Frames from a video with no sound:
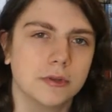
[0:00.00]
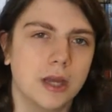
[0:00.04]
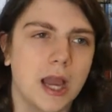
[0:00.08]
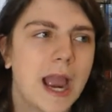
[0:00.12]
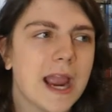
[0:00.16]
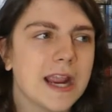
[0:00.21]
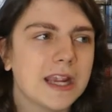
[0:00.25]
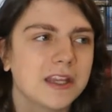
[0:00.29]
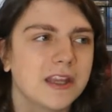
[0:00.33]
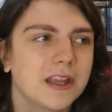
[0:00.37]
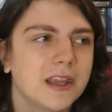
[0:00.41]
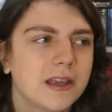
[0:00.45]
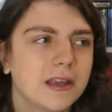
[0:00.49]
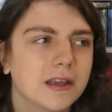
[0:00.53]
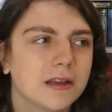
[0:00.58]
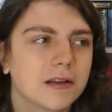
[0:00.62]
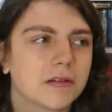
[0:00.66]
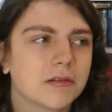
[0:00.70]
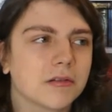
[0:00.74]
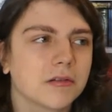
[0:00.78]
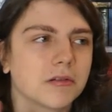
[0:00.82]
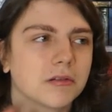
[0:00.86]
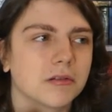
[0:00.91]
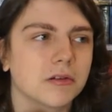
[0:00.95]
I think
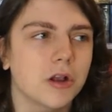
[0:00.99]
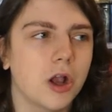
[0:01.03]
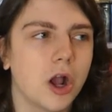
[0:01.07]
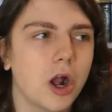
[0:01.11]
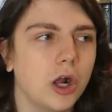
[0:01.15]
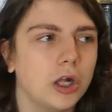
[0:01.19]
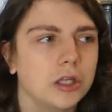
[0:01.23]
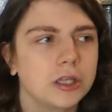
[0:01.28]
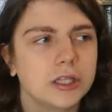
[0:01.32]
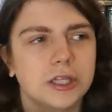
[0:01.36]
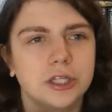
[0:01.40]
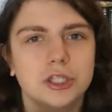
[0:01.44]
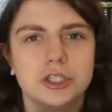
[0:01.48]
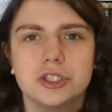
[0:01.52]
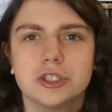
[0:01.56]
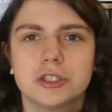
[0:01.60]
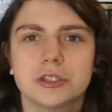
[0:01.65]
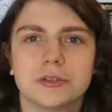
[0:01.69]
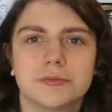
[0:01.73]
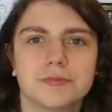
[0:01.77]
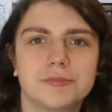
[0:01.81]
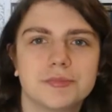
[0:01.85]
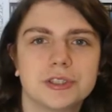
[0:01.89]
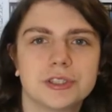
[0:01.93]

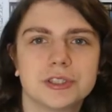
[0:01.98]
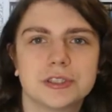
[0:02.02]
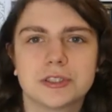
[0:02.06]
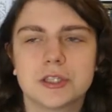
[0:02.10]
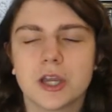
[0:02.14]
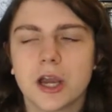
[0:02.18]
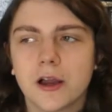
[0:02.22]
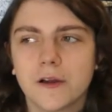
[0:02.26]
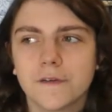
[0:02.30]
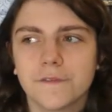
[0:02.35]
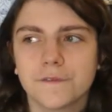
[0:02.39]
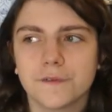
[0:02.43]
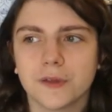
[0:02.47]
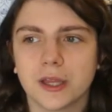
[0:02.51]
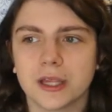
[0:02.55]
college stuff,